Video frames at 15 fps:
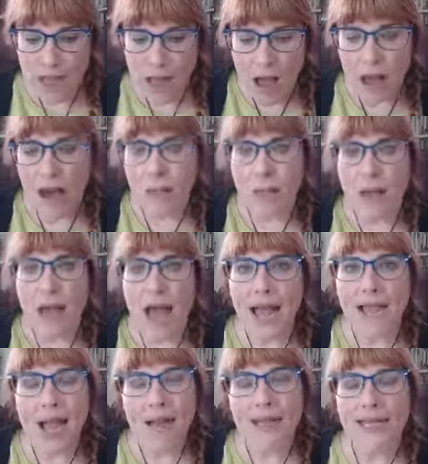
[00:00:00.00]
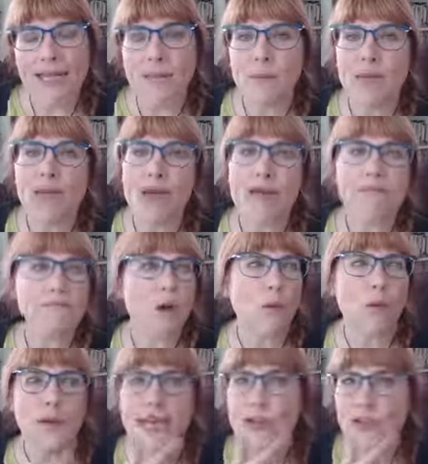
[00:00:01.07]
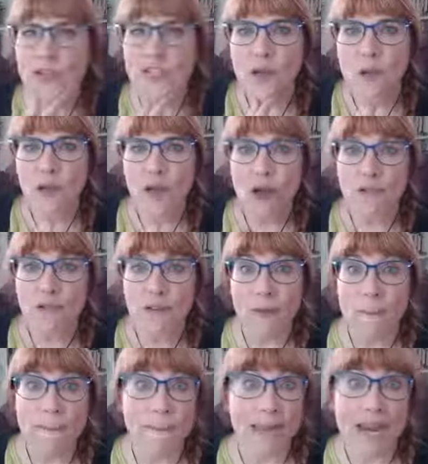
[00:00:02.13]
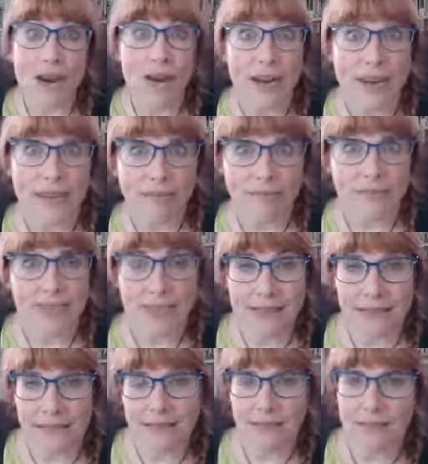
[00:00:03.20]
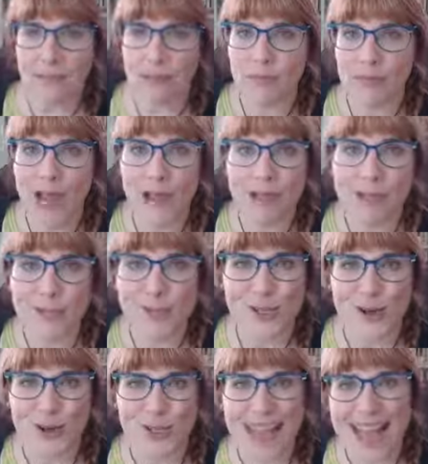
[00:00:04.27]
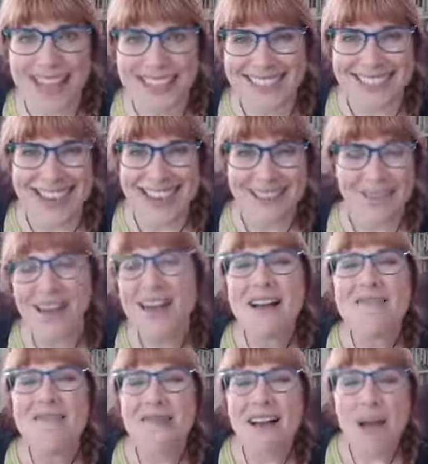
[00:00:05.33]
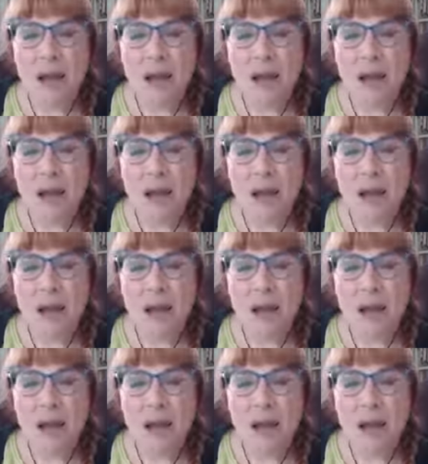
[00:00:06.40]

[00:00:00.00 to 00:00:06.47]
I got an email a week or so ago from Mary, and I'm not going to use her last name, but